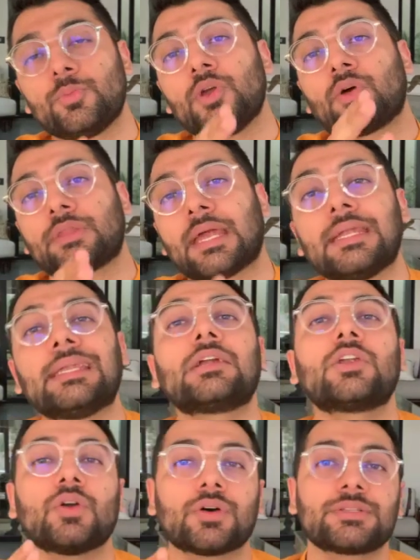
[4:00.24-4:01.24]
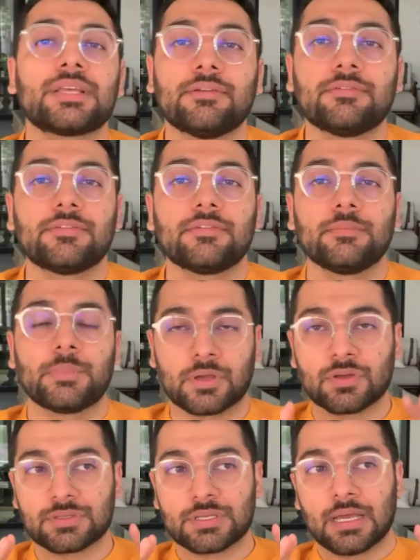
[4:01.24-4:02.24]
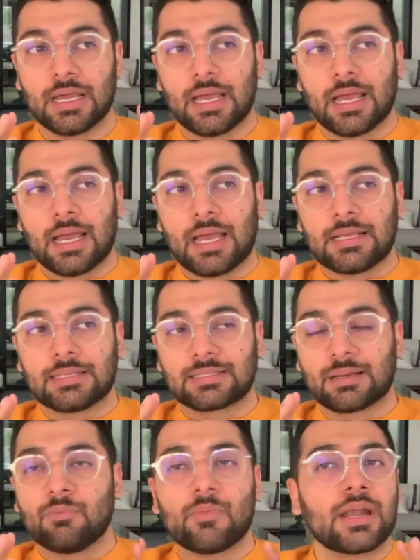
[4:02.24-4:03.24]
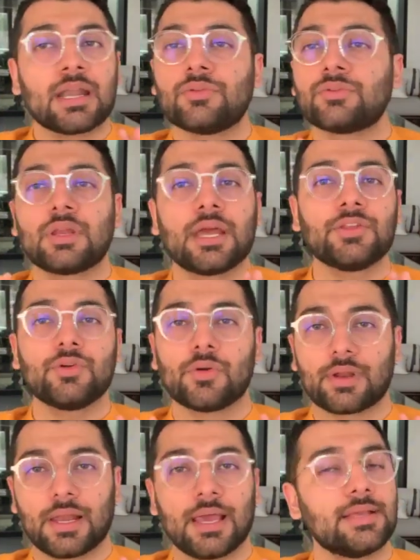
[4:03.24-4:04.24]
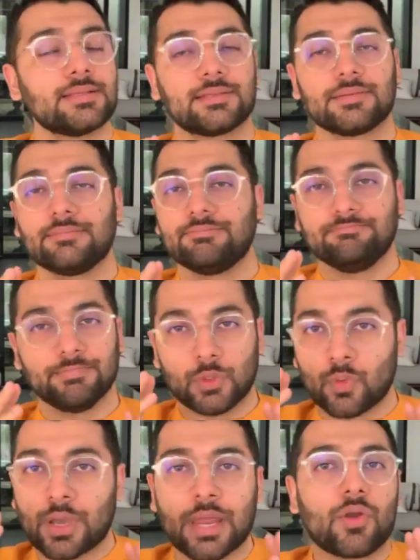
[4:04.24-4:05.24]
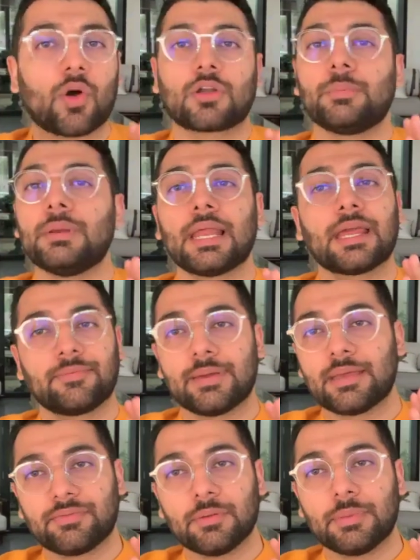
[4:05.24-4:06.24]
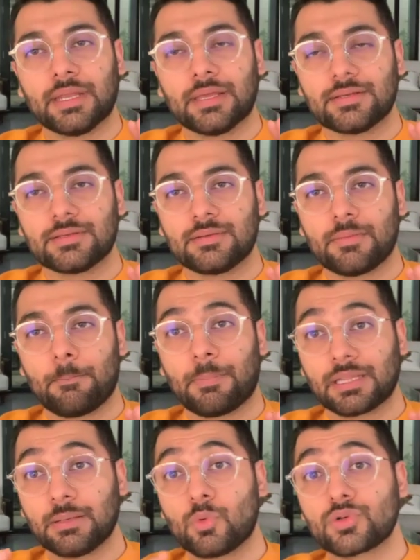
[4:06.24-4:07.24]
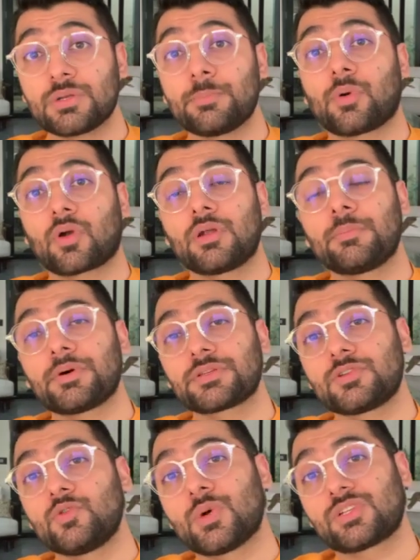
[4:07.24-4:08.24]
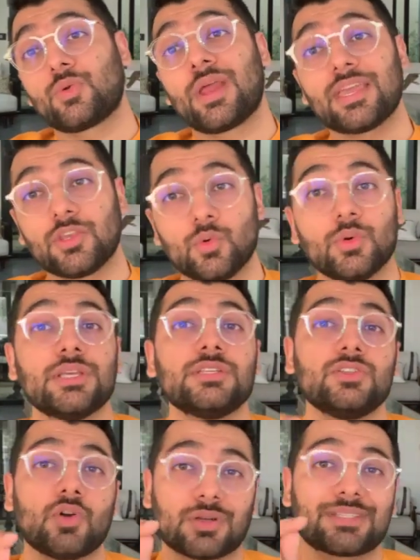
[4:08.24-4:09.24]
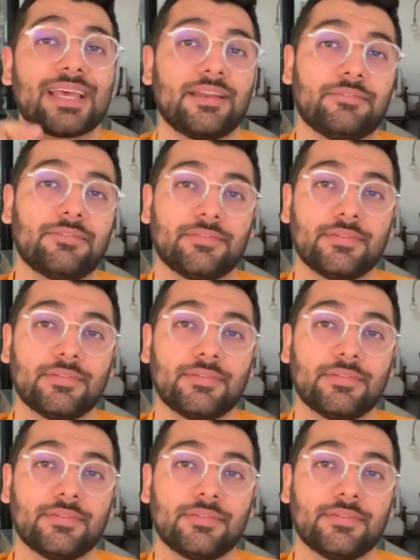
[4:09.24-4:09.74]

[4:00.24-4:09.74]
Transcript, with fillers: to be authentic to yourself, because somewhere down the line you'll realize you cannot be liked by everybody, but the most important person who has to like you is yourself.